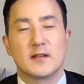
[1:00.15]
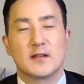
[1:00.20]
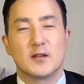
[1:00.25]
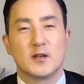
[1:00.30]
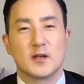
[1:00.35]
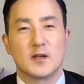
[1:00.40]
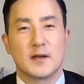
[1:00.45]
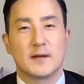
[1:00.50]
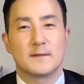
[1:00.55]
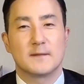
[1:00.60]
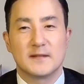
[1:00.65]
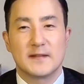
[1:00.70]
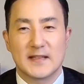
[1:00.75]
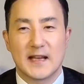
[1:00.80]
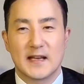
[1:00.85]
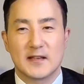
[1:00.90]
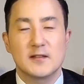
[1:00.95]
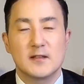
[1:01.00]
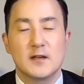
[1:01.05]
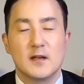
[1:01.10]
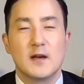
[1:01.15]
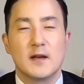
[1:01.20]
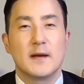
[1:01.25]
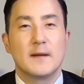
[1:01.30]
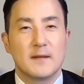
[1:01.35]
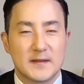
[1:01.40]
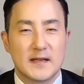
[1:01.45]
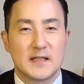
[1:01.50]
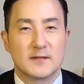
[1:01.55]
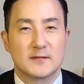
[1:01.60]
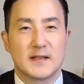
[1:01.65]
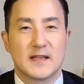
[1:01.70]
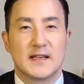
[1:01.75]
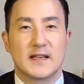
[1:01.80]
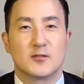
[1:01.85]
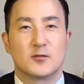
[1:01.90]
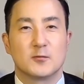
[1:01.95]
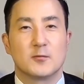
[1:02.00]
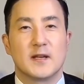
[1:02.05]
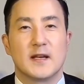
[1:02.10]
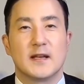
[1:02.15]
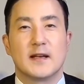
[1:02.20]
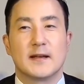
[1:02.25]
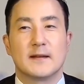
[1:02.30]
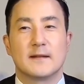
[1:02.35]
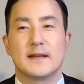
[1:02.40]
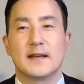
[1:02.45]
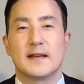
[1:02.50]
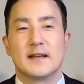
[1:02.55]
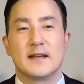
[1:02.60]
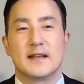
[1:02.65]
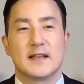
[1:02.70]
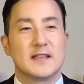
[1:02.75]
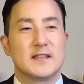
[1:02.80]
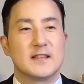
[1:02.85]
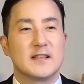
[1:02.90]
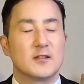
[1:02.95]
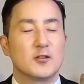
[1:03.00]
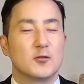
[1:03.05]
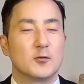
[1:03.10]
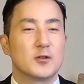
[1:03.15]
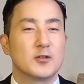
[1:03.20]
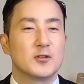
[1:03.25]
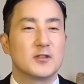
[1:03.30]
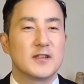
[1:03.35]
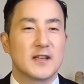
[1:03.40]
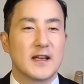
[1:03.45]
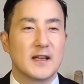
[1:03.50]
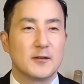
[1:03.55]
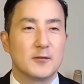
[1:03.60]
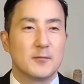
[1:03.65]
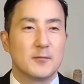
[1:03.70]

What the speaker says: law, tax law, and financial planning in an easy-to-understand